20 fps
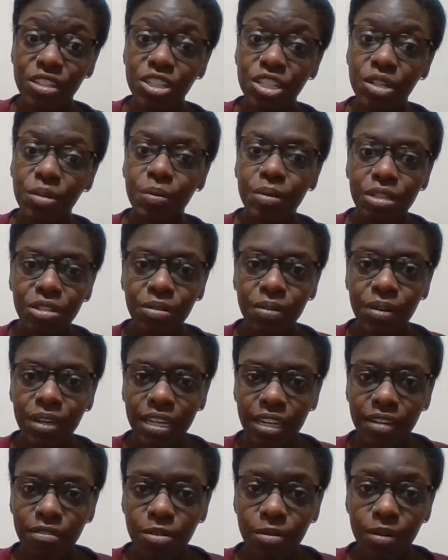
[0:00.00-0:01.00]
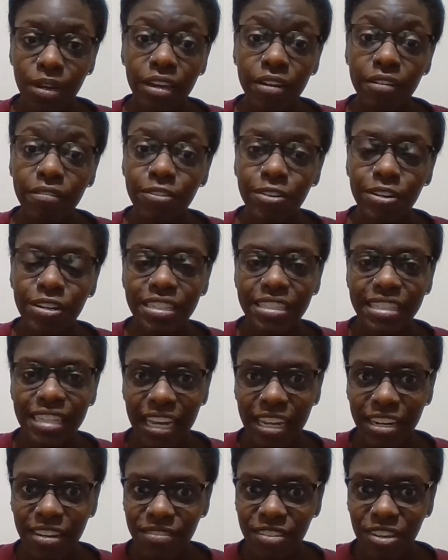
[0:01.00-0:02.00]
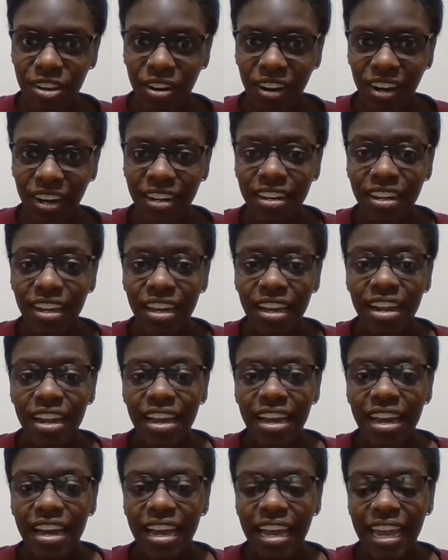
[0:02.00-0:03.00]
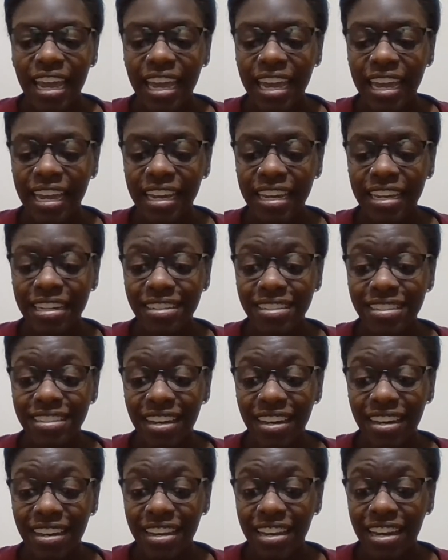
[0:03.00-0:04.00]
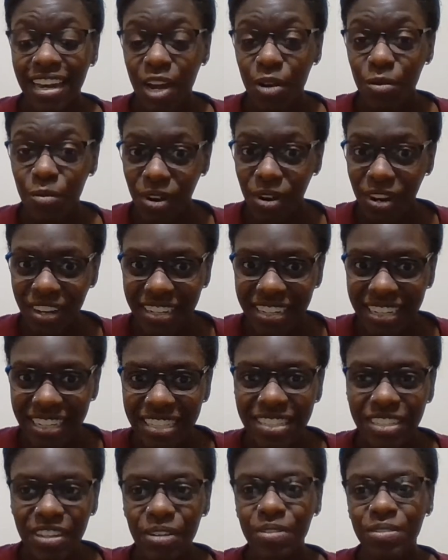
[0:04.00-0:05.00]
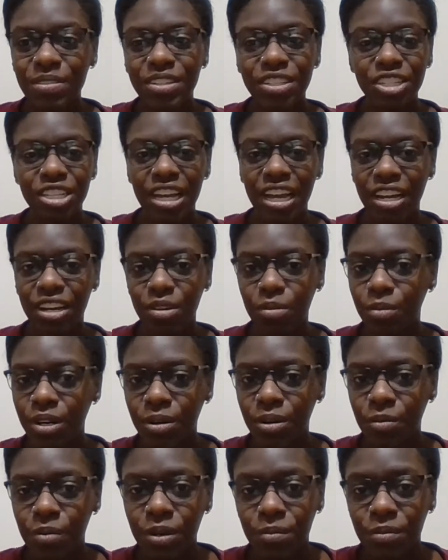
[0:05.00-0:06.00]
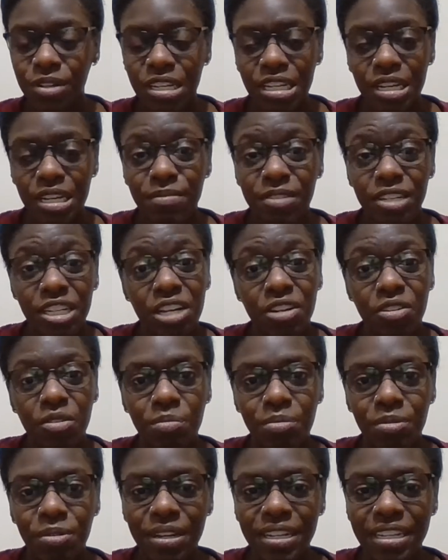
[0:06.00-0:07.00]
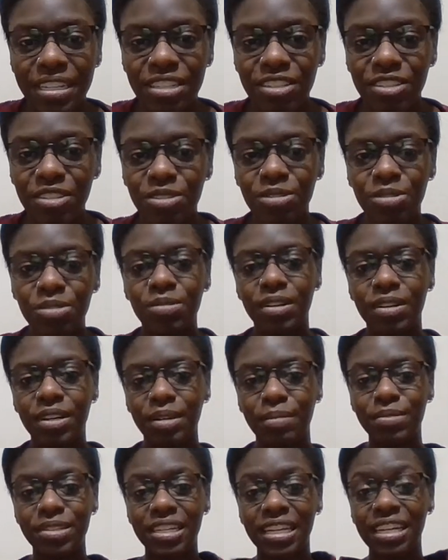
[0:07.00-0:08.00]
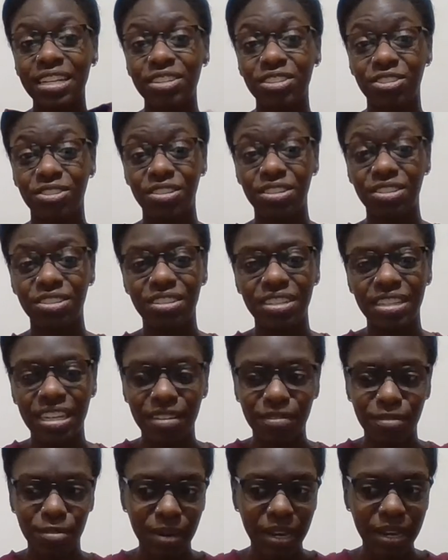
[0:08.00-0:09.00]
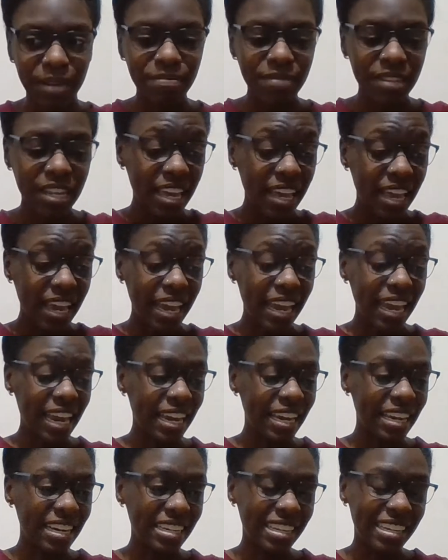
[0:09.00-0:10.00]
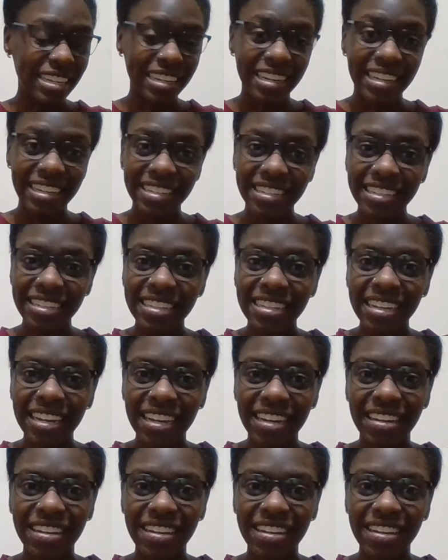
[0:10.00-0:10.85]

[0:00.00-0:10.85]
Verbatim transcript: she would do a giveaway for a skein of yarn. And I won. So she had it where we redeemed channel points to enter into the giveaway. And it ended